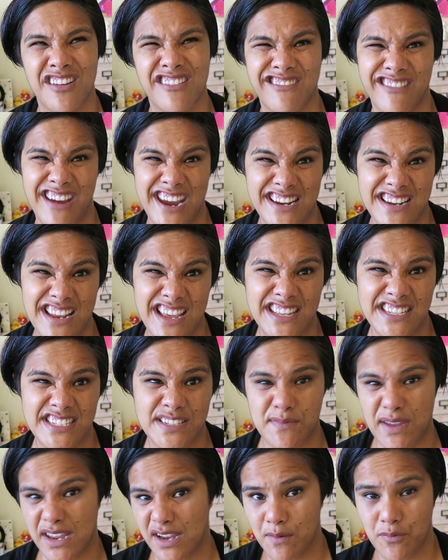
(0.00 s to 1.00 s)
great
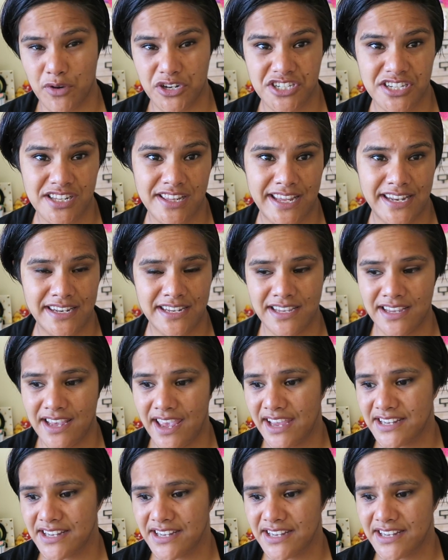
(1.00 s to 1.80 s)
as a makeup brush cleaner,